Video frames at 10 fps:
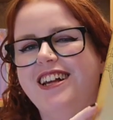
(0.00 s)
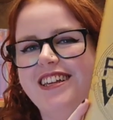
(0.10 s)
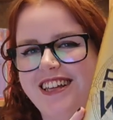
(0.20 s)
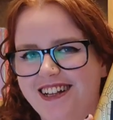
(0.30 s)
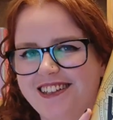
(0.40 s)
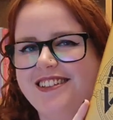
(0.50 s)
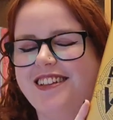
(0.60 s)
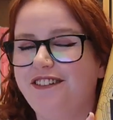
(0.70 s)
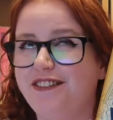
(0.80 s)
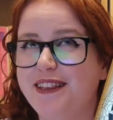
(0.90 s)
Yes,
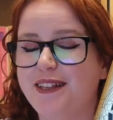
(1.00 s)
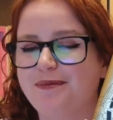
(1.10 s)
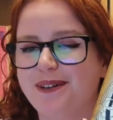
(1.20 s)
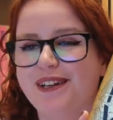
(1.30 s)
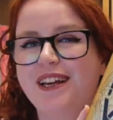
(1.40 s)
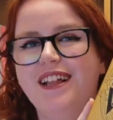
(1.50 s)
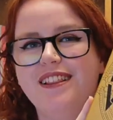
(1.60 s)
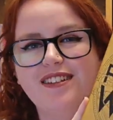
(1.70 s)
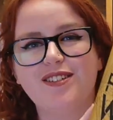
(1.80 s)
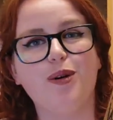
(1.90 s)
I read this book.
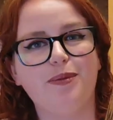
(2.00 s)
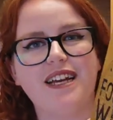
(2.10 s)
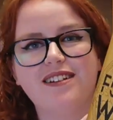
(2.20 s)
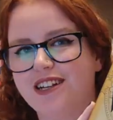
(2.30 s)
This copy has